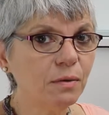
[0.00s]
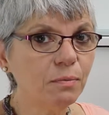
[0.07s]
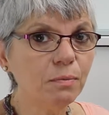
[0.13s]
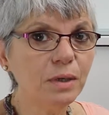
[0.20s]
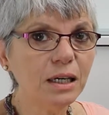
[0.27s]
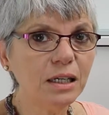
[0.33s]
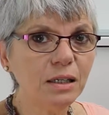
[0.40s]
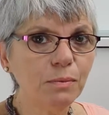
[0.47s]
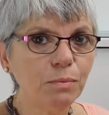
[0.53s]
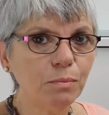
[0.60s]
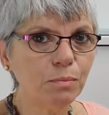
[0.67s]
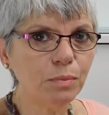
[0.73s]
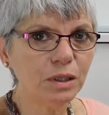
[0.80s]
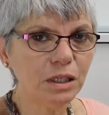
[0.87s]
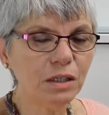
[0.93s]
very
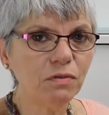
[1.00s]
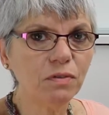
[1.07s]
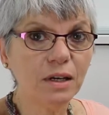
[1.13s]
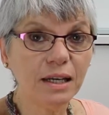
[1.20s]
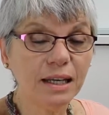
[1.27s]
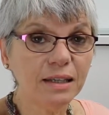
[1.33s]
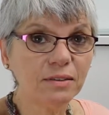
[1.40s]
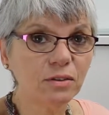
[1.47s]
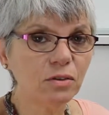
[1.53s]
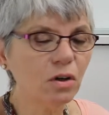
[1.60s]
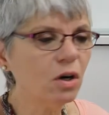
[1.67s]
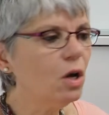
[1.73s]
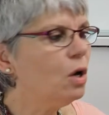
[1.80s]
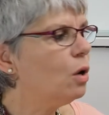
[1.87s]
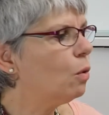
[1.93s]
brief
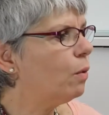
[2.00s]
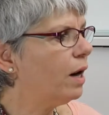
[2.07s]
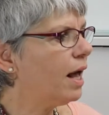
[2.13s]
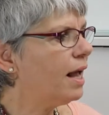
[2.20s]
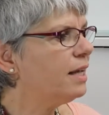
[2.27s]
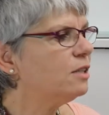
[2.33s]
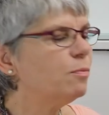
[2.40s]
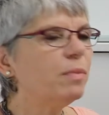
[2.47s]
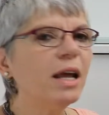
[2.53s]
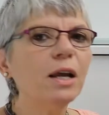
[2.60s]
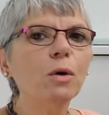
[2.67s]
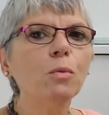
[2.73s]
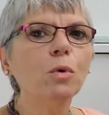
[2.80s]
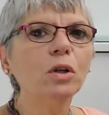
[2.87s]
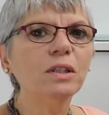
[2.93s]
lesson where I
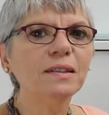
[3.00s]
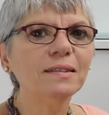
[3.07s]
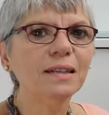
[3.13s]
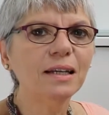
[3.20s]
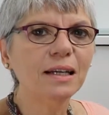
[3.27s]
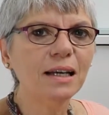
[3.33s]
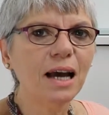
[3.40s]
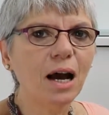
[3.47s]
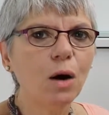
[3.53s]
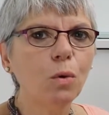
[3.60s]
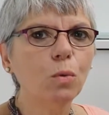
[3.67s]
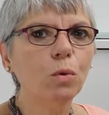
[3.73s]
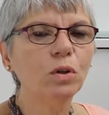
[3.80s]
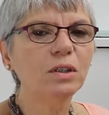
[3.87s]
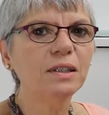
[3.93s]
explain what is a
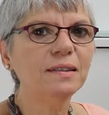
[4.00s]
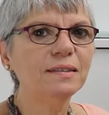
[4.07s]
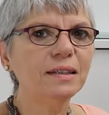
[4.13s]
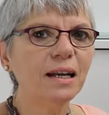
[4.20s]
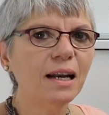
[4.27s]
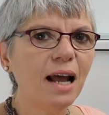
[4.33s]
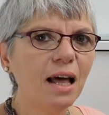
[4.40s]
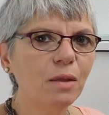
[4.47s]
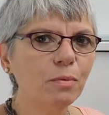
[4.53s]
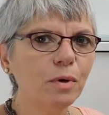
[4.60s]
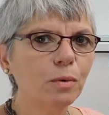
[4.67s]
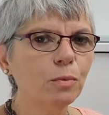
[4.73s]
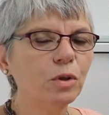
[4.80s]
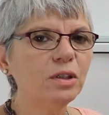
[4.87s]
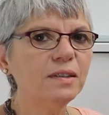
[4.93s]
noun, what is an
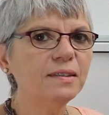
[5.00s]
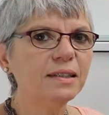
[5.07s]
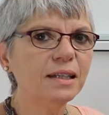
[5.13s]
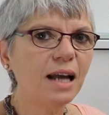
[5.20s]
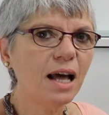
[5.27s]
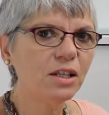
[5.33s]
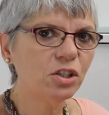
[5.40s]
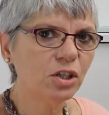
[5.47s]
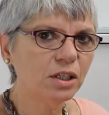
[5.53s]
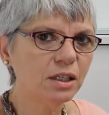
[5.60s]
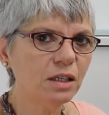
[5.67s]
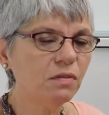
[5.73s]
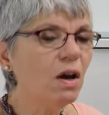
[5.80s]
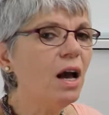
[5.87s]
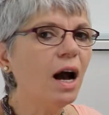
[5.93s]
adverb, what is an
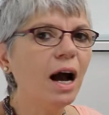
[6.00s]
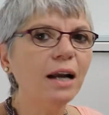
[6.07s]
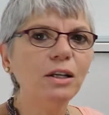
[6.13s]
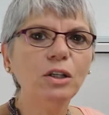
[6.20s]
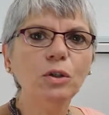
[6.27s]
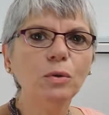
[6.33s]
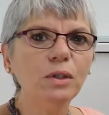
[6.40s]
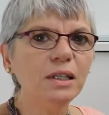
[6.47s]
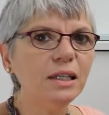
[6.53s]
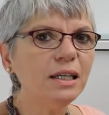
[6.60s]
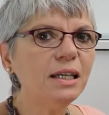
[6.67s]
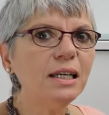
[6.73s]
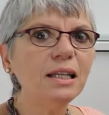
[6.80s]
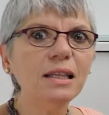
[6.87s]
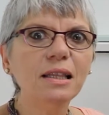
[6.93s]
adjective, and you
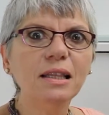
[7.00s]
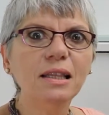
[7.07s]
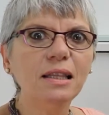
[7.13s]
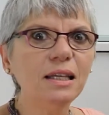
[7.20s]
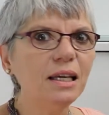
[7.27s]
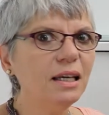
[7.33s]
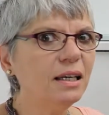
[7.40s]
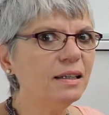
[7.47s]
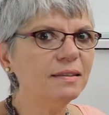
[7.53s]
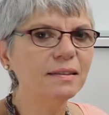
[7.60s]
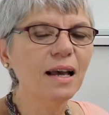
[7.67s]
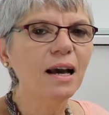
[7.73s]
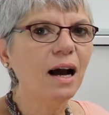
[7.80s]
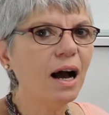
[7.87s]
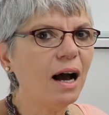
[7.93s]
need this
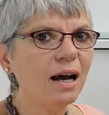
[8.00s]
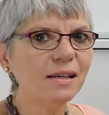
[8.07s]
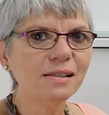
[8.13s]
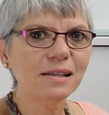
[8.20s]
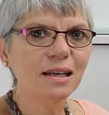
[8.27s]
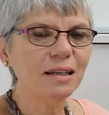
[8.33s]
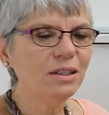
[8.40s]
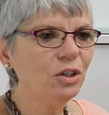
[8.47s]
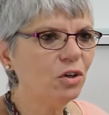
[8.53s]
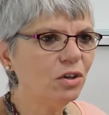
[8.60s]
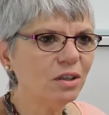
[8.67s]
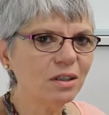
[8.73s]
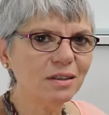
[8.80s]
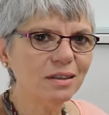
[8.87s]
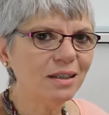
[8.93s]
as
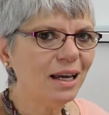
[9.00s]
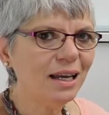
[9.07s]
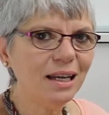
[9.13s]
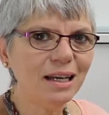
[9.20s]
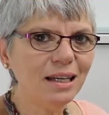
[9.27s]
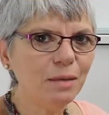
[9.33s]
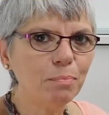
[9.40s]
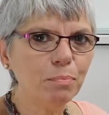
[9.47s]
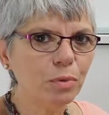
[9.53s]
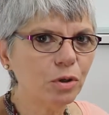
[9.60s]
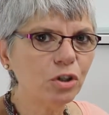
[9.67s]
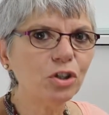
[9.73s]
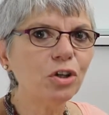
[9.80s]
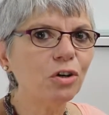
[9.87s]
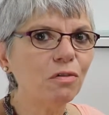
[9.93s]
your daily
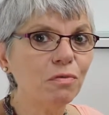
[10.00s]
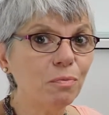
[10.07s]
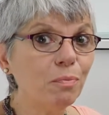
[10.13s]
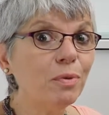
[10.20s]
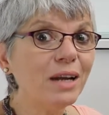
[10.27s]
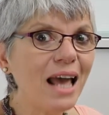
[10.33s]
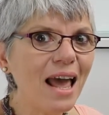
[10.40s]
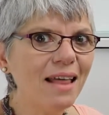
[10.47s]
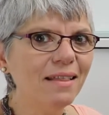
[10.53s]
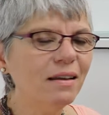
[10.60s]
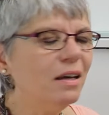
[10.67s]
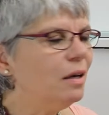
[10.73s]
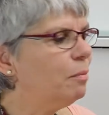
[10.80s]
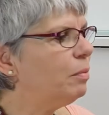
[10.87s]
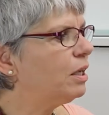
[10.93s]
portion of
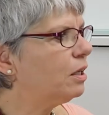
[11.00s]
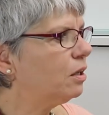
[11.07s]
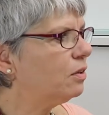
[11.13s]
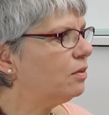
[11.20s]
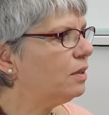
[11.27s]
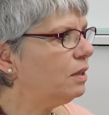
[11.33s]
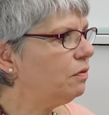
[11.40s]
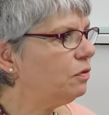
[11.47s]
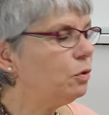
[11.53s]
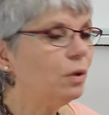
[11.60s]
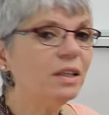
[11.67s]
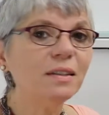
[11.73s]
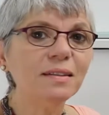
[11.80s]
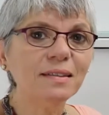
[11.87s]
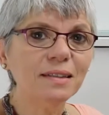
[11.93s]
bread, because if you
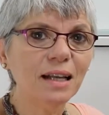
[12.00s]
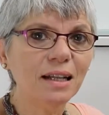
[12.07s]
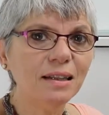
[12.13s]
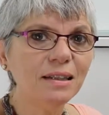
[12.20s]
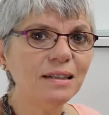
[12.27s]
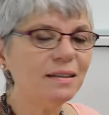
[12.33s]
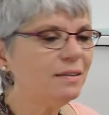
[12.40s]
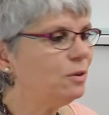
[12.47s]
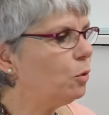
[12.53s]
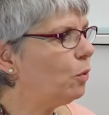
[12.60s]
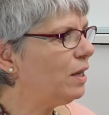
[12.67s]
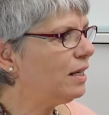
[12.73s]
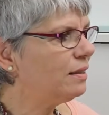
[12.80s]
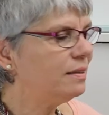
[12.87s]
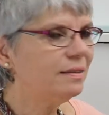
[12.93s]
understand this, you
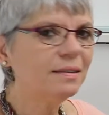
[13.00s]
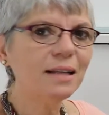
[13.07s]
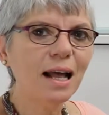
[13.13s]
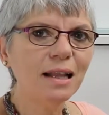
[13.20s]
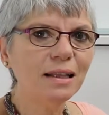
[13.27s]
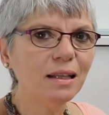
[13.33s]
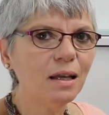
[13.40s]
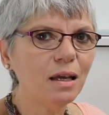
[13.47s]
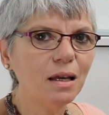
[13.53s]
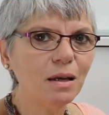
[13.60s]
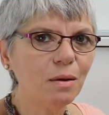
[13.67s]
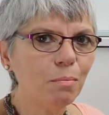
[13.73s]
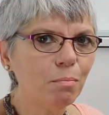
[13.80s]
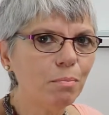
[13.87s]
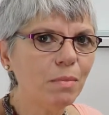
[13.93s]
will understand
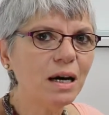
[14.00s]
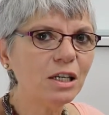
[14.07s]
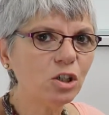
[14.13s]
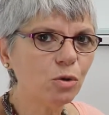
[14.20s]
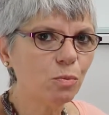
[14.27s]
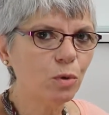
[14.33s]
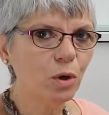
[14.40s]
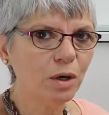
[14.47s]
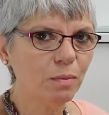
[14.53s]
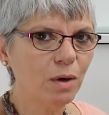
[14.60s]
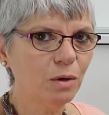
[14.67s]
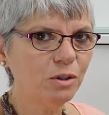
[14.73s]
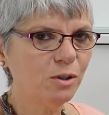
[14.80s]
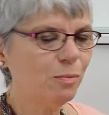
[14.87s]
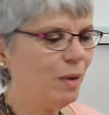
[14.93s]
much more
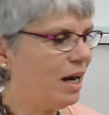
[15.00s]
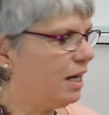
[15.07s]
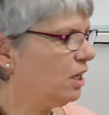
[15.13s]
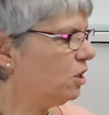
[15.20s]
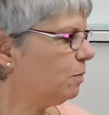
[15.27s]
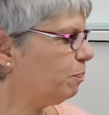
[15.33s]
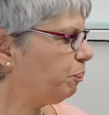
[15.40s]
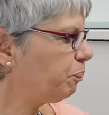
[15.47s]
about Spanish.